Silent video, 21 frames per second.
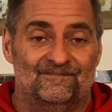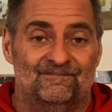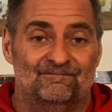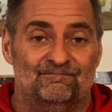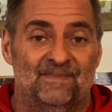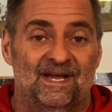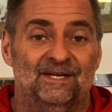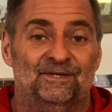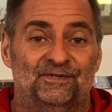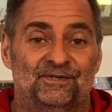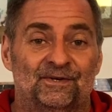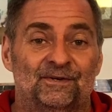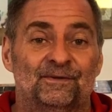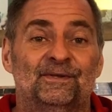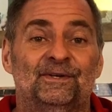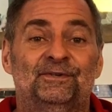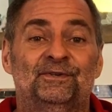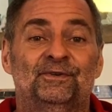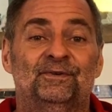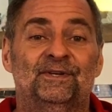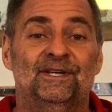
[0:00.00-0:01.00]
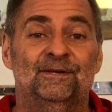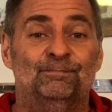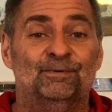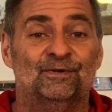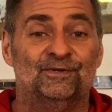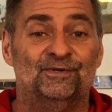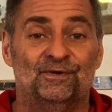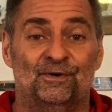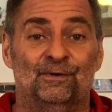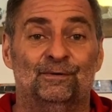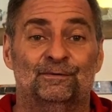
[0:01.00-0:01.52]
Make sure that you keep your
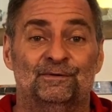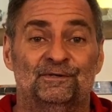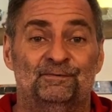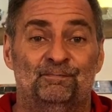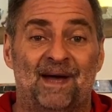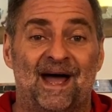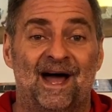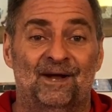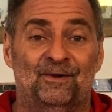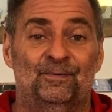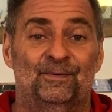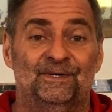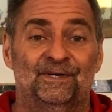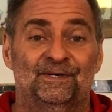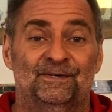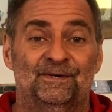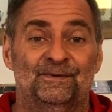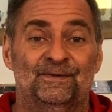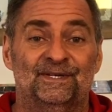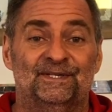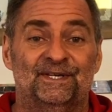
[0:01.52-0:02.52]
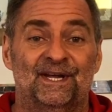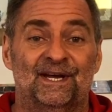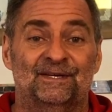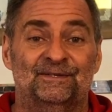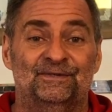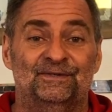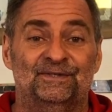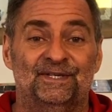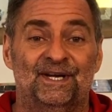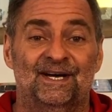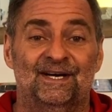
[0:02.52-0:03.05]
shoulders back when you do this
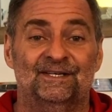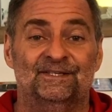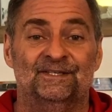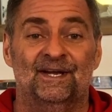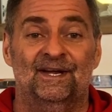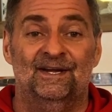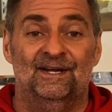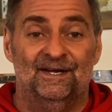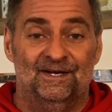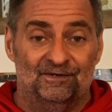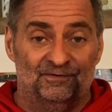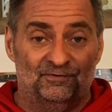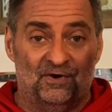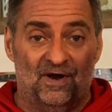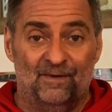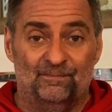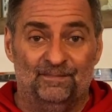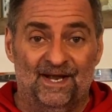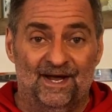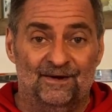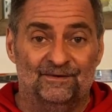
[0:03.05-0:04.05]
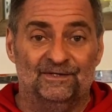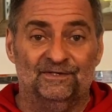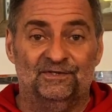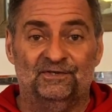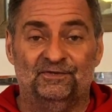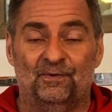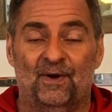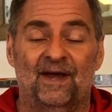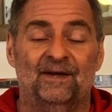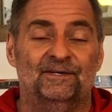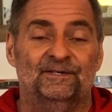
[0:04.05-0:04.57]
exercise. Drop down as
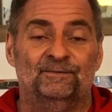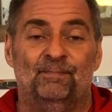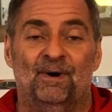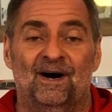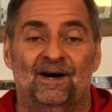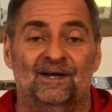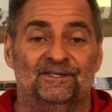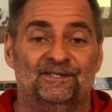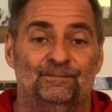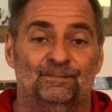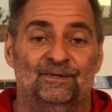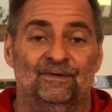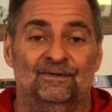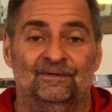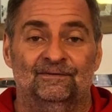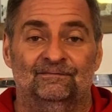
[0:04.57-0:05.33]
straight as possible.